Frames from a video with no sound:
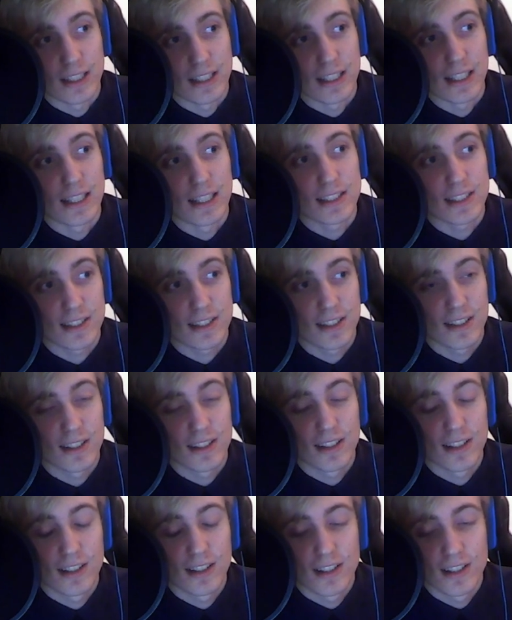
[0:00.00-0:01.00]
guys,
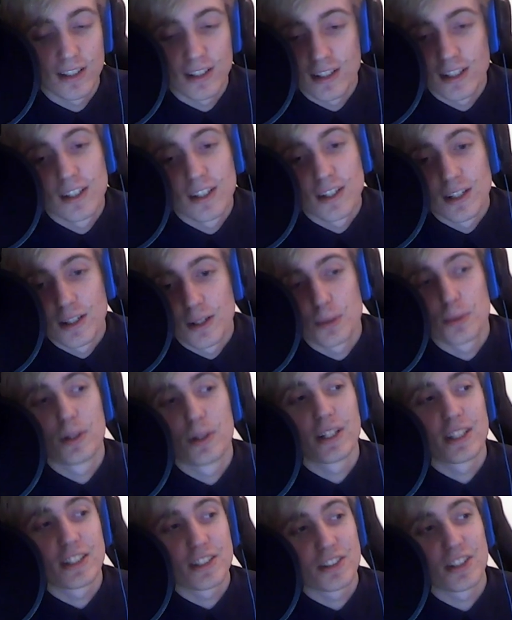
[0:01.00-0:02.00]

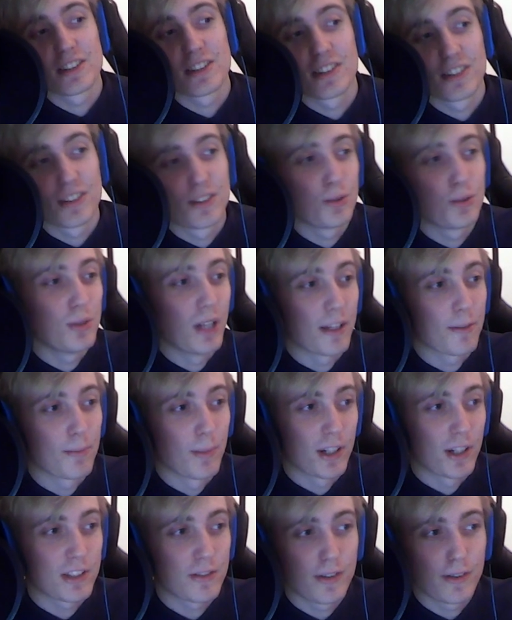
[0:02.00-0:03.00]
which doesn't do that
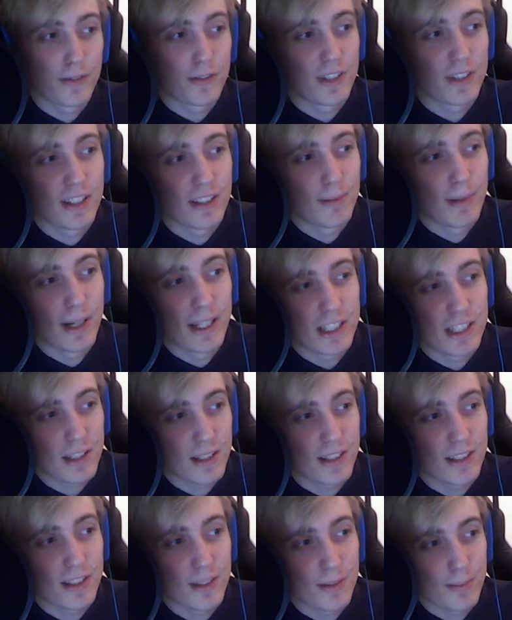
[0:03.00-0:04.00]
much. 15 magic
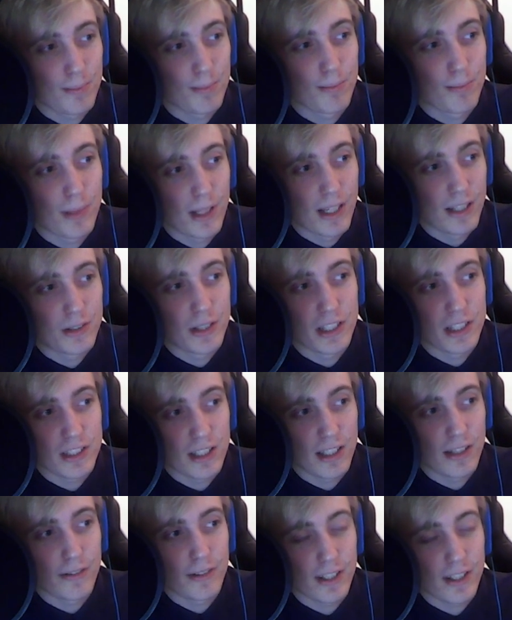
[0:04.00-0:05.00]

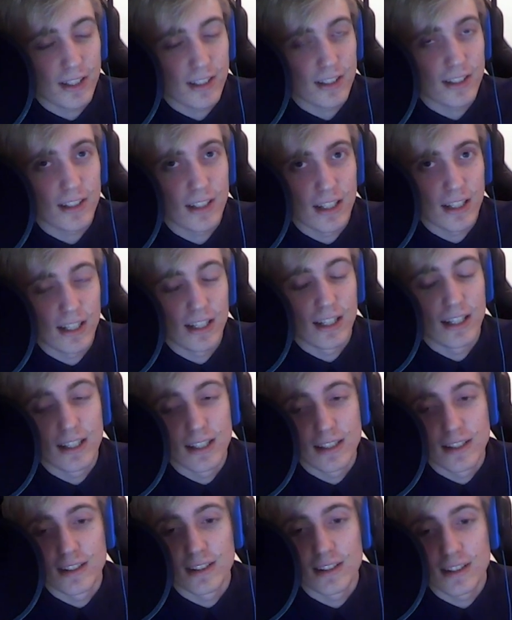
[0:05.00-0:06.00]
penetration, I think.
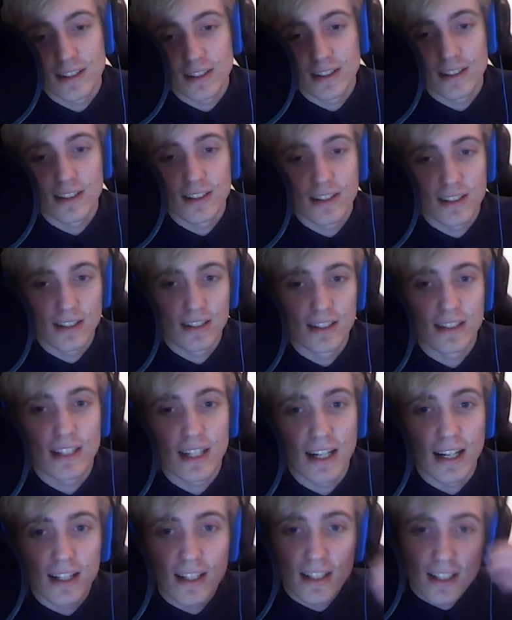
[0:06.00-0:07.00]
And
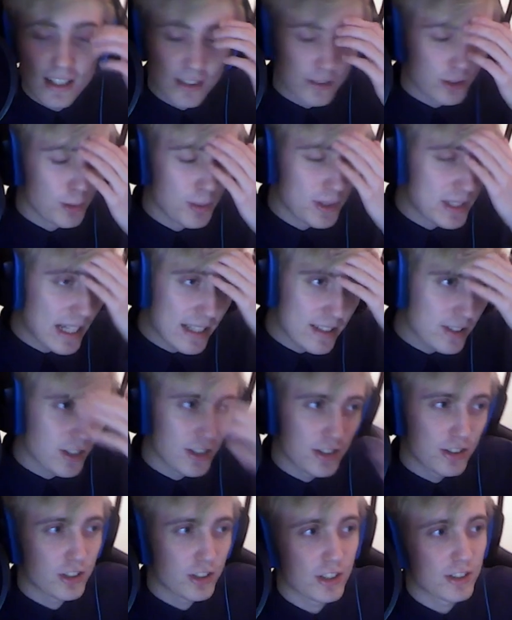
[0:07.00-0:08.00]
yeah, Ruby Sightstone
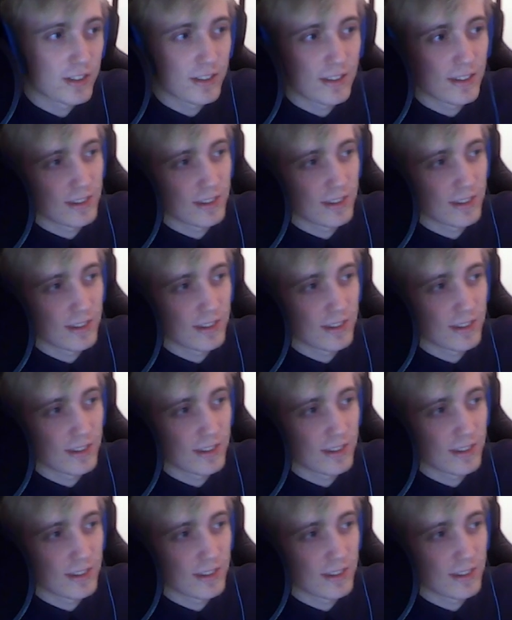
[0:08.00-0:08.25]
is just...